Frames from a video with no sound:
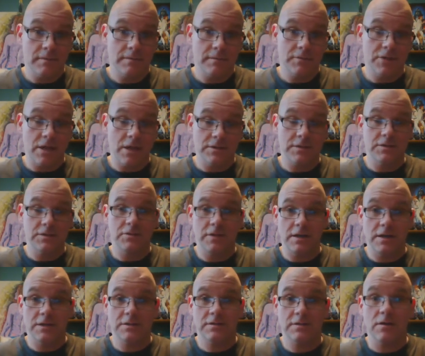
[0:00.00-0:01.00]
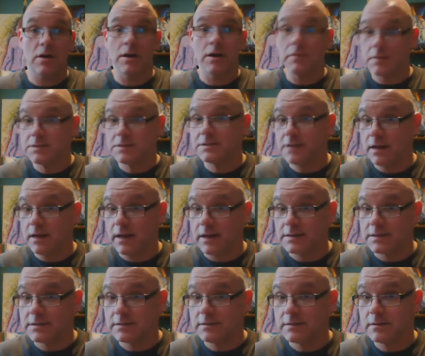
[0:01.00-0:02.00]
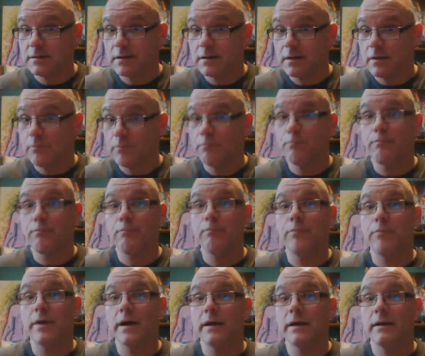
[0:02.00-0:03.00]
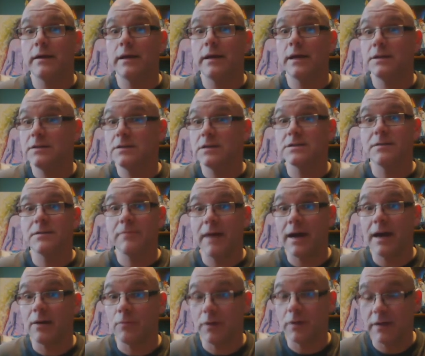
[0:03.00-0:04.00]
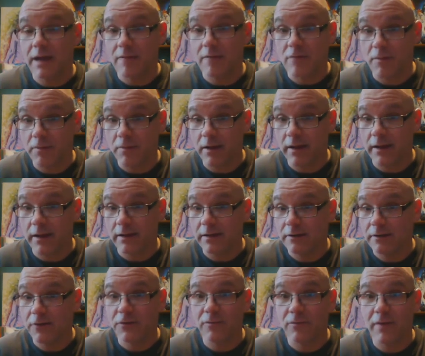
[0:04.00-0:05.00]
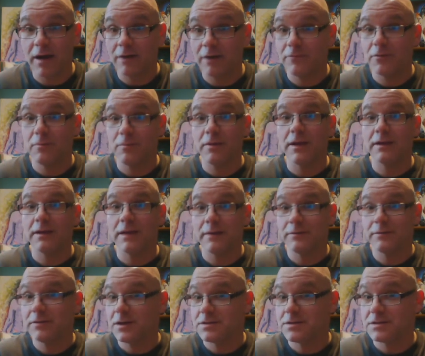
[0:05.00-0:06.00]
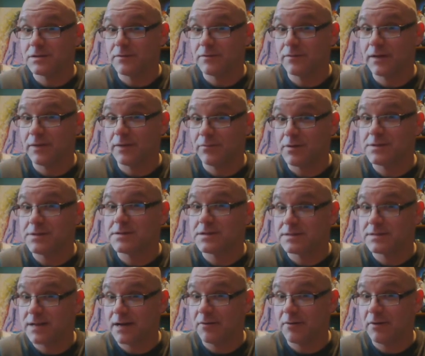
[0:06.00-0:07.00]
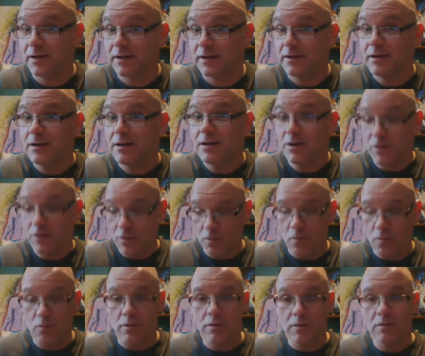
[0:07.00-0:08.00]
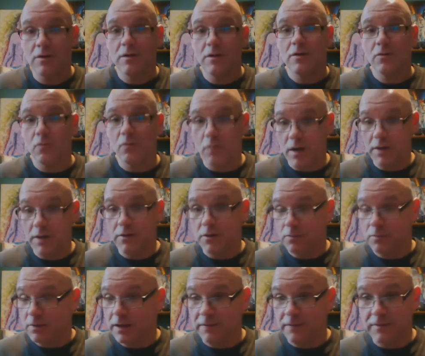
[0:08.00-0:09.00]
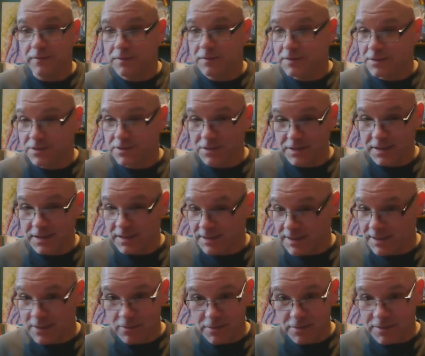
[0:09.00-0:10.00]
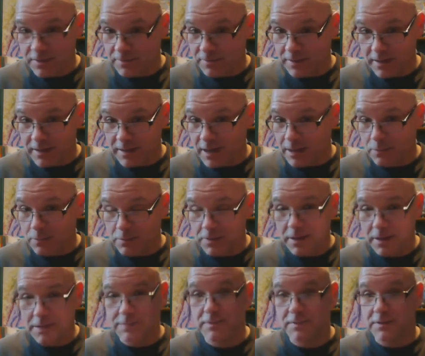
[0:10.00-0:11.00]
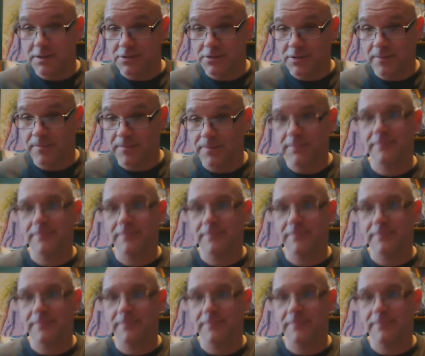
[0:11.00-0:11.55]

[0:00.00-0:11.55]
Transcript: Chalice and Jane's argument stands. But it doesn't matter what game you're playing. It doesn't matter if you're playing Lamentations of the Flame Princess that way, or whether you're playing 5th edition D&D or something like Hollow Earth Expedition.